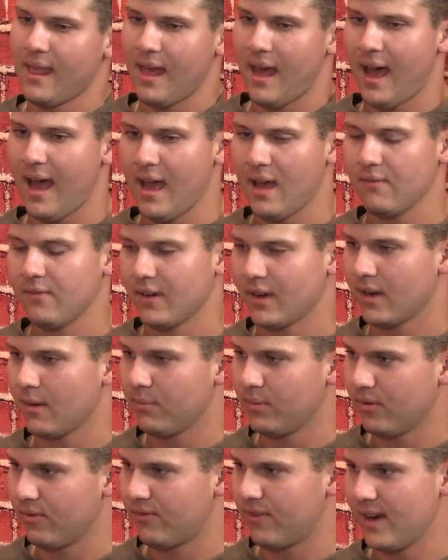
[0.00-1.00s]
I have a
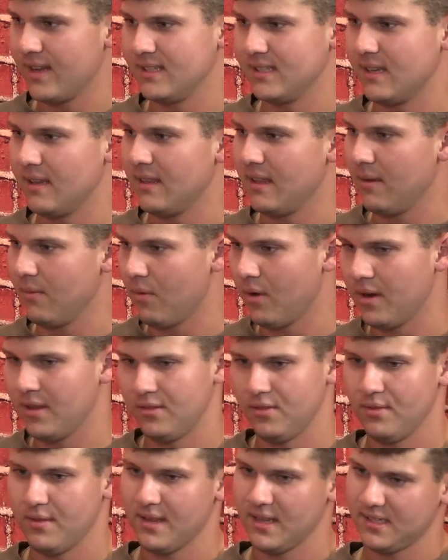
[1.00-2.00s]
couple friends that they want to
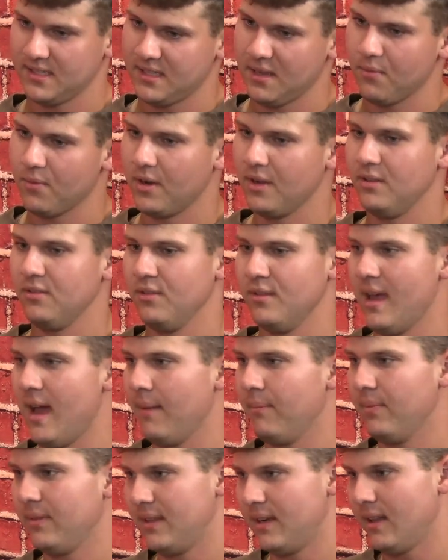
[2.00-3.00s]
do this, they want to do
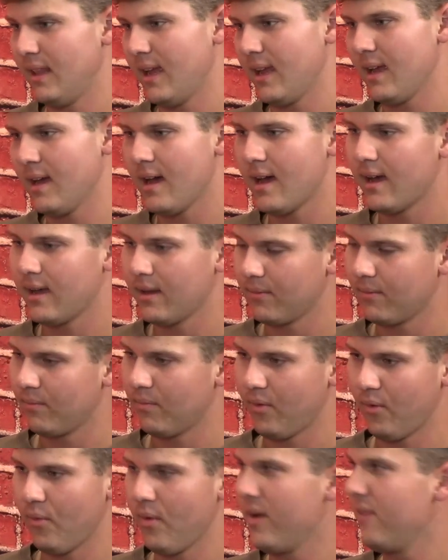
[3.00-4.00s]
that, but they're like,
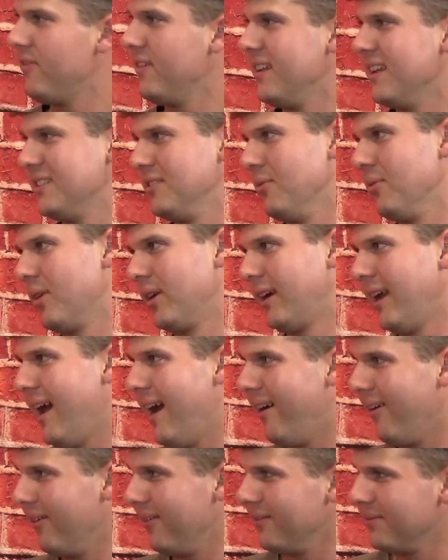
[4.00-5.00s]
but what if it doesn't work
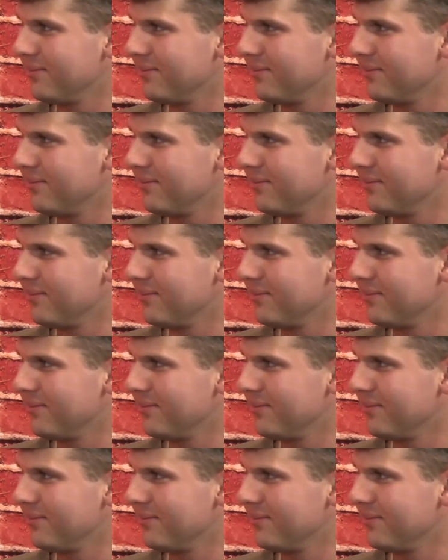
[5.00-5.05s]
out?